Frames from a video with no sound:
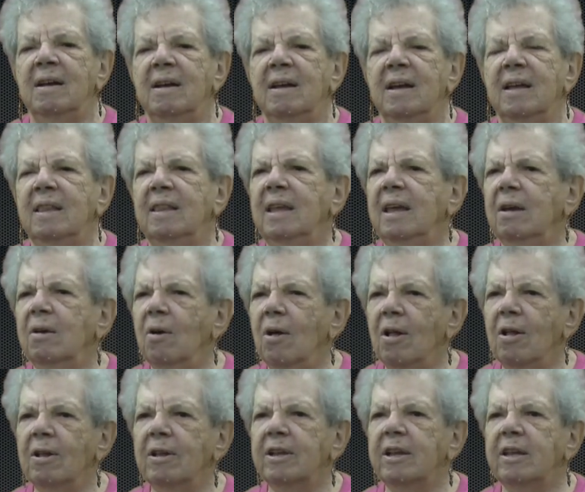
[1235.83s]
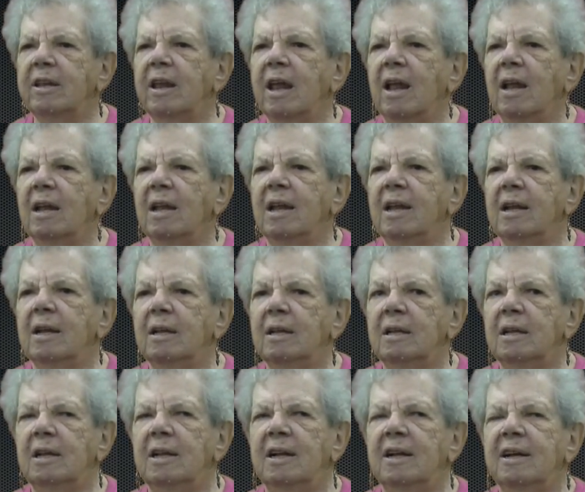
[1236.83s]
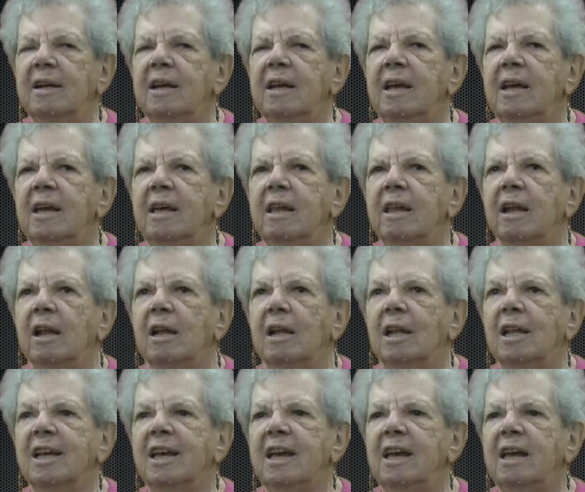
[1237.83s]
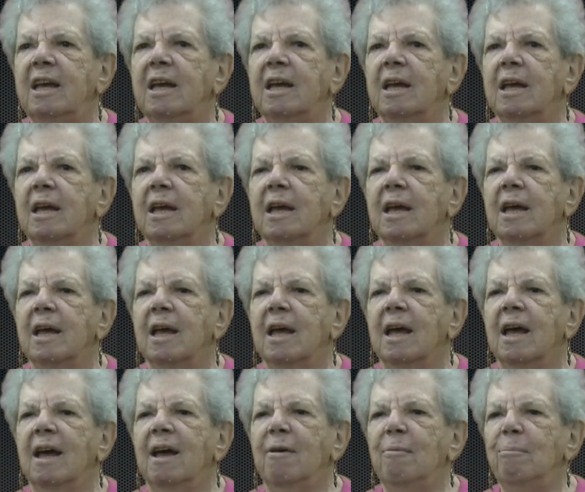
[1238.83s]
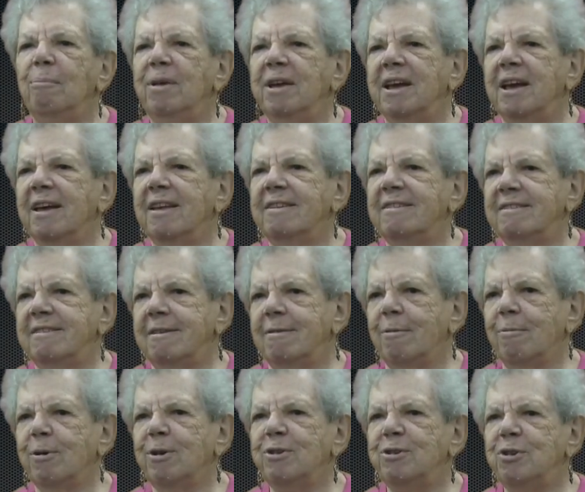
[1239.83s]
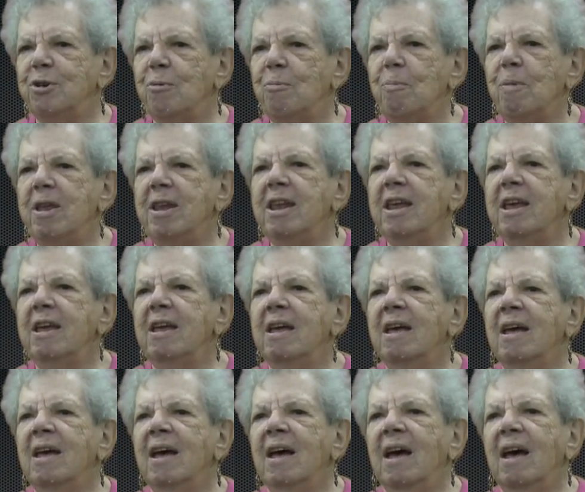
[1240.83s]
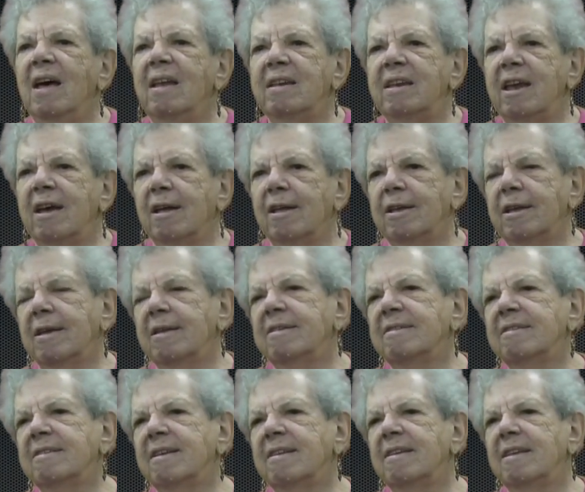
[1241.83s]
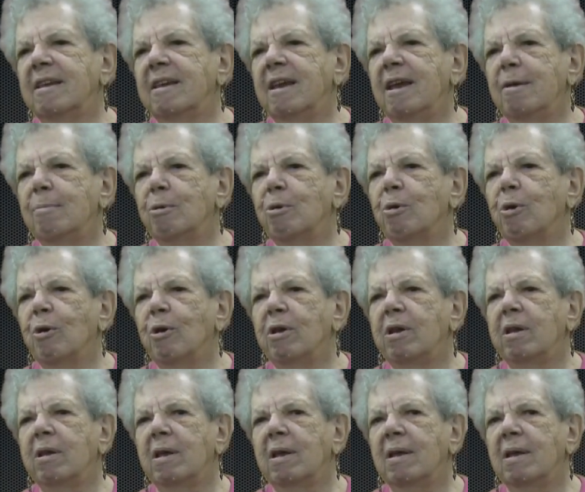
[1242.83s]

and they called it Little Italy because there was so many Italians in the neighborhood.